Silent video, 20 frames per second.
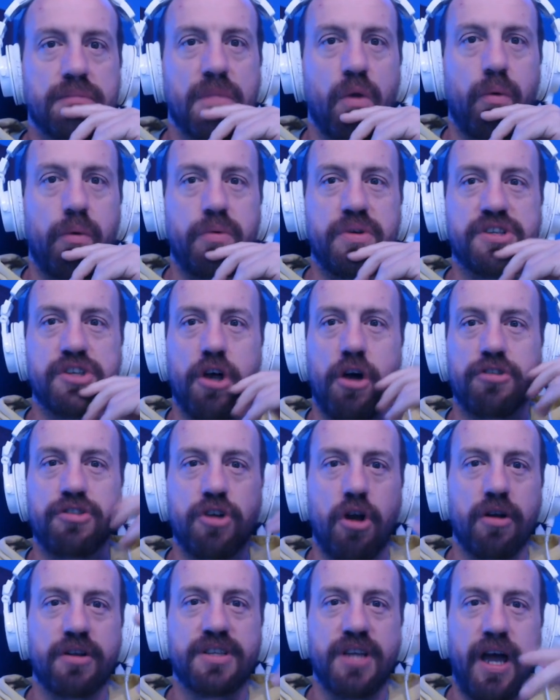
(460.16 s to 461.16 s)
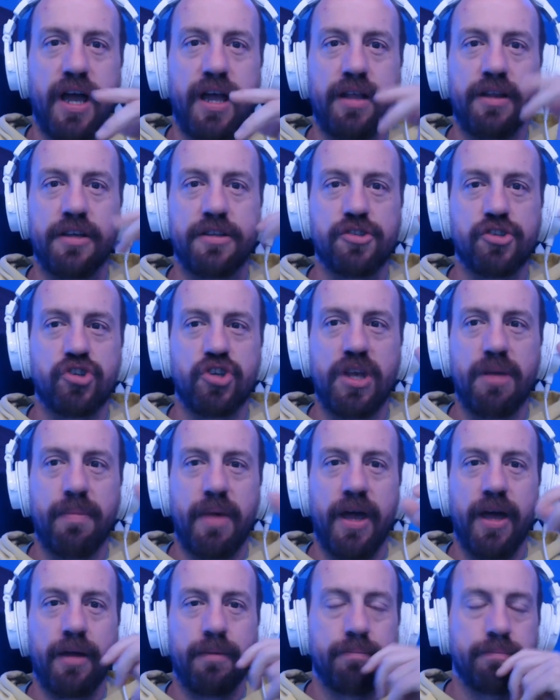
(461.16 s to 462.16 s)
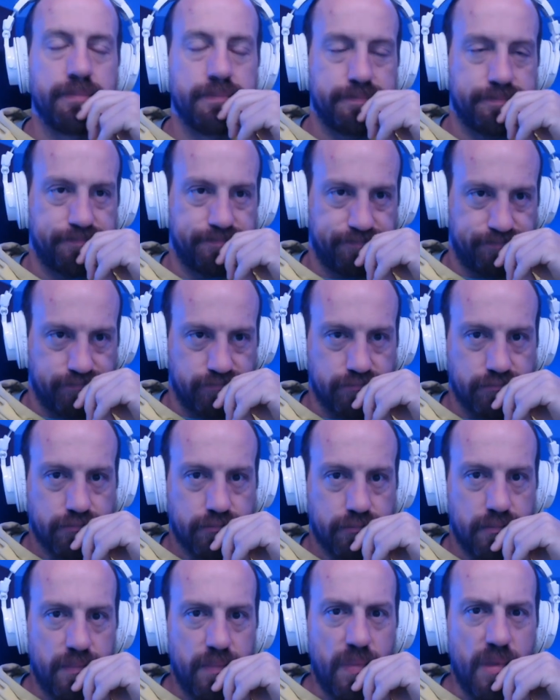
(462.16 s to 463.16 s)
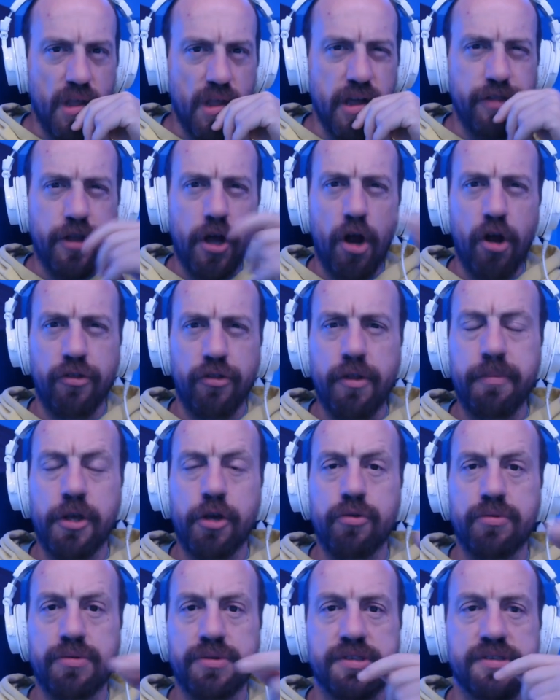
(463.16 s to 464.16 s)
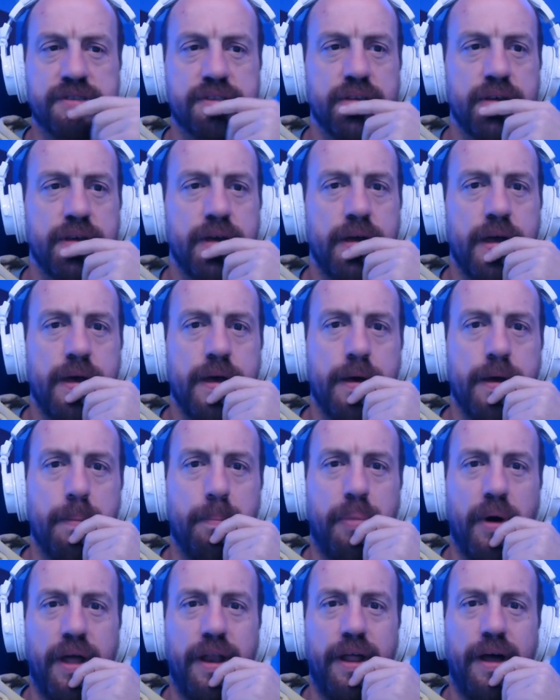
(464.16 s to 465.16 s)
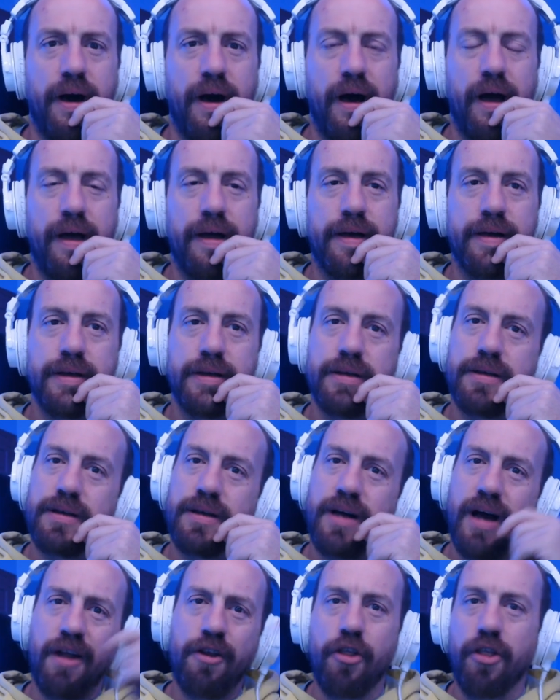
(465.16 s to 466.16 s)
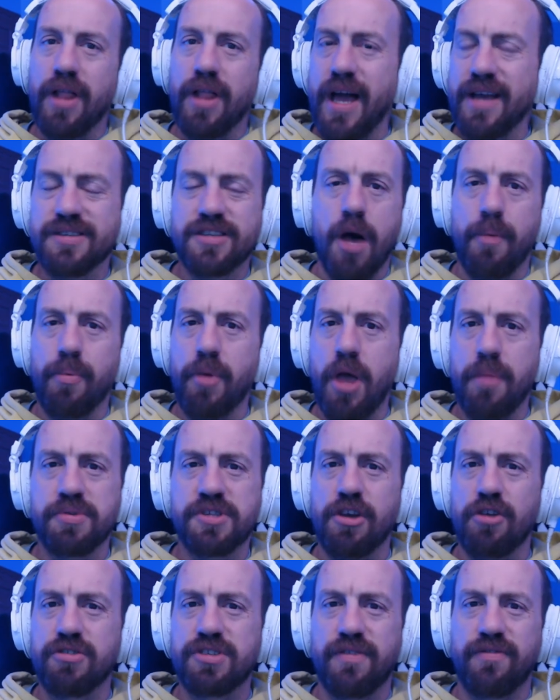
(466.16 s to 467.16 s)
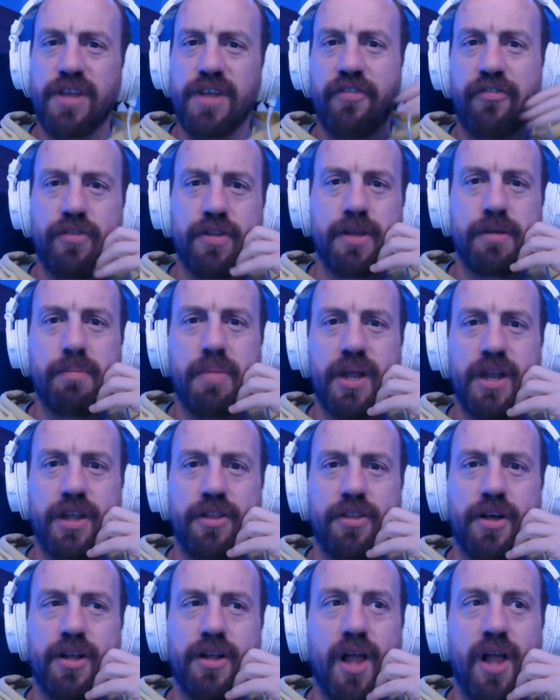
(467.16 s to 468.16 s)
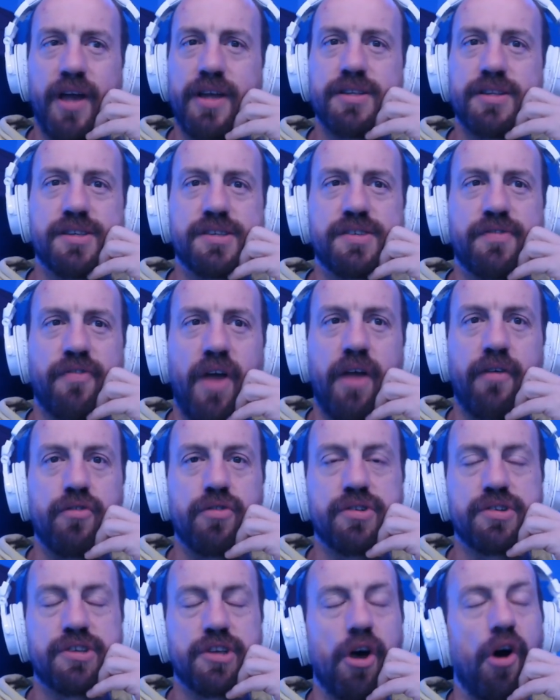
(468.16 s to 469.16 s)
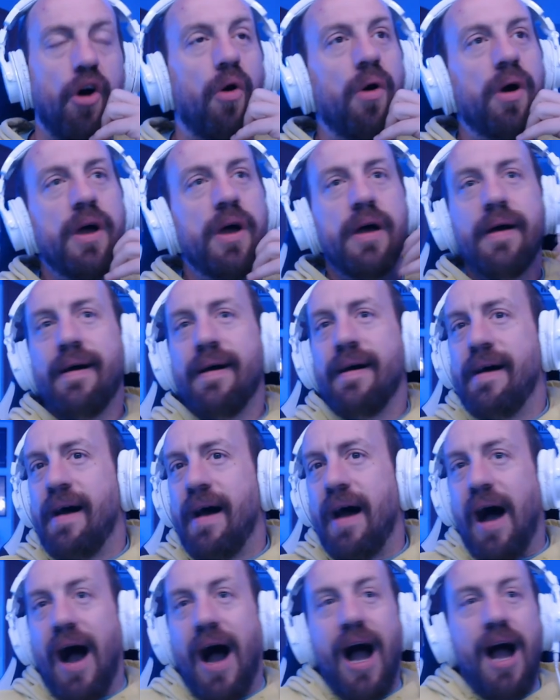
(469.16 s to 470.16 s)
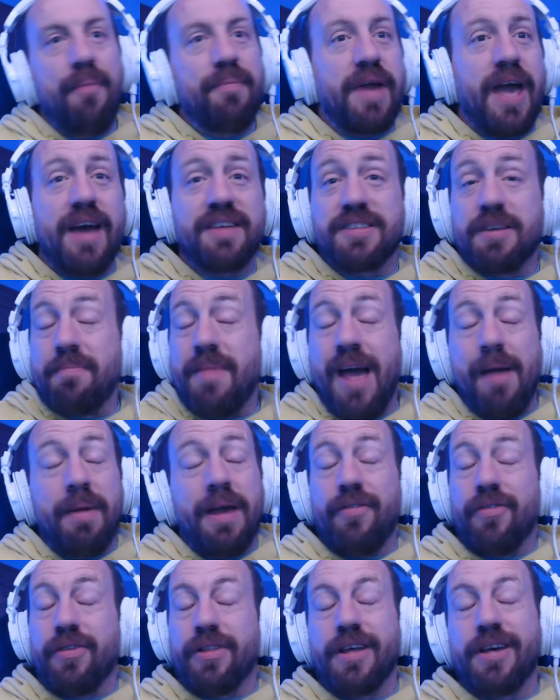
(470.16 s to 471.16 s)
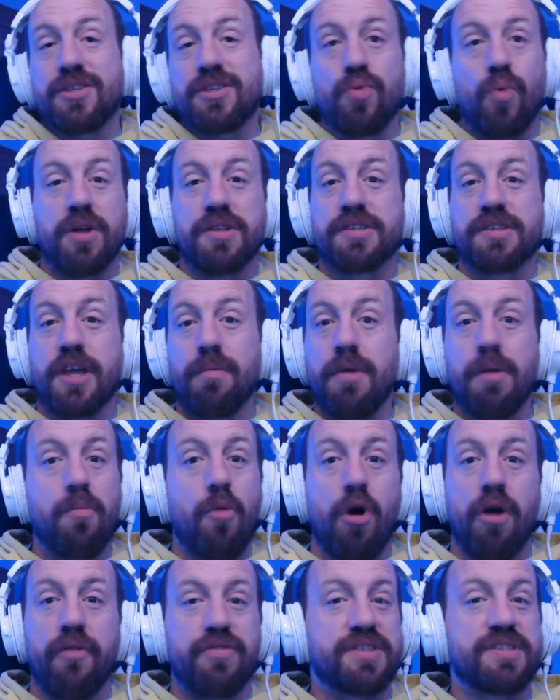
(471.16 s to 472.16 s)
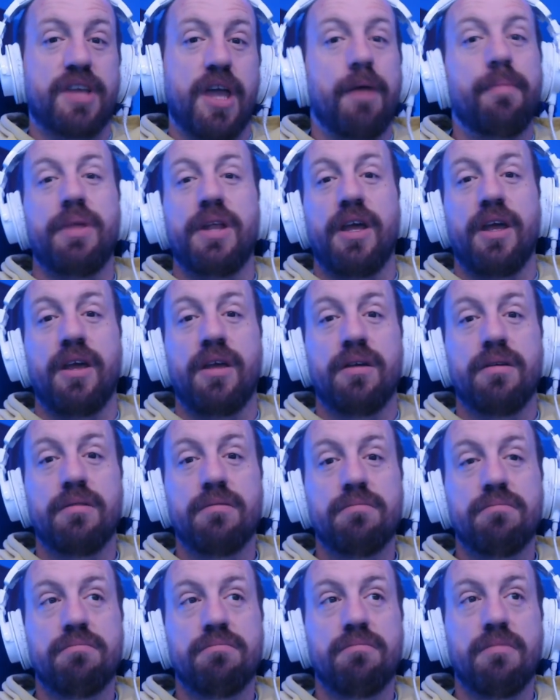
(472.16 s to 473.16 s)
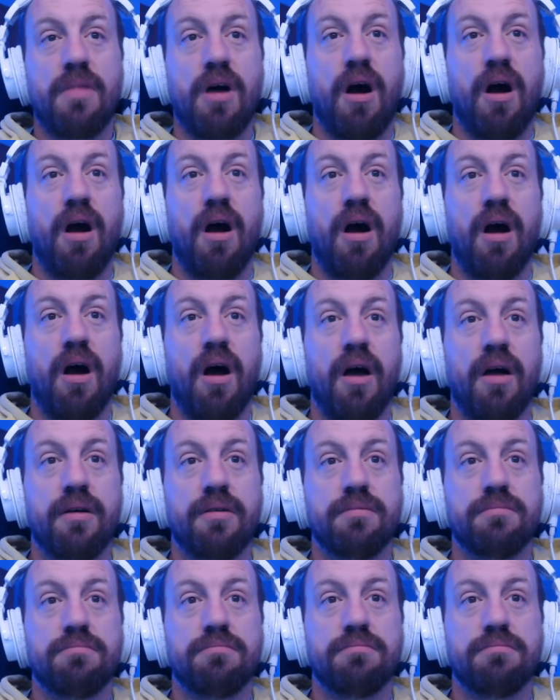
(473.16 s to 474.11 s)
when we saw Dark Titan and G Man and they're in the mutants. But uh, I don't know, the last couple episodes have definitely been in the Alliance's favor. So I'm guessing maybe even this one's going to be more of a Skibbity. Uh,